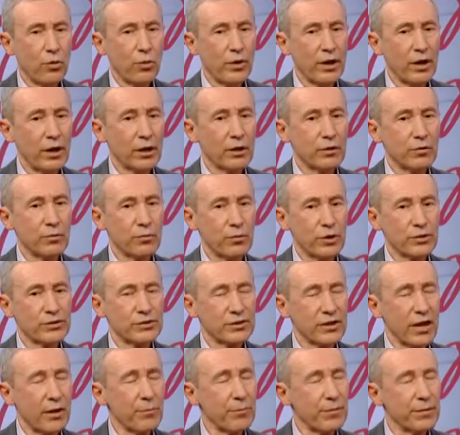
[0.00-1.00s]
well
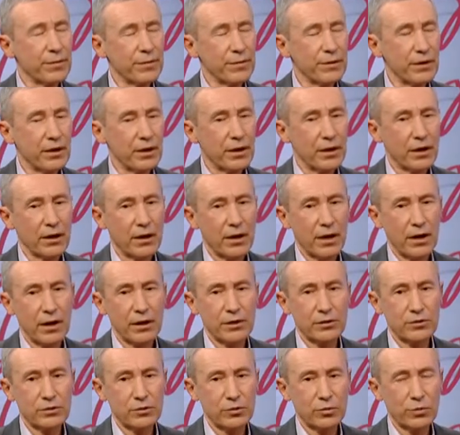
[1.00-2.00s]
what's happened there,
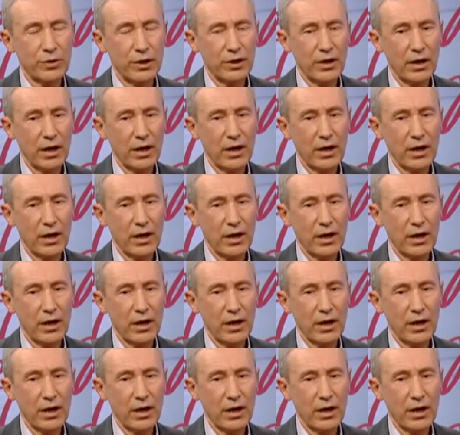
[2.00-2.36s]
and we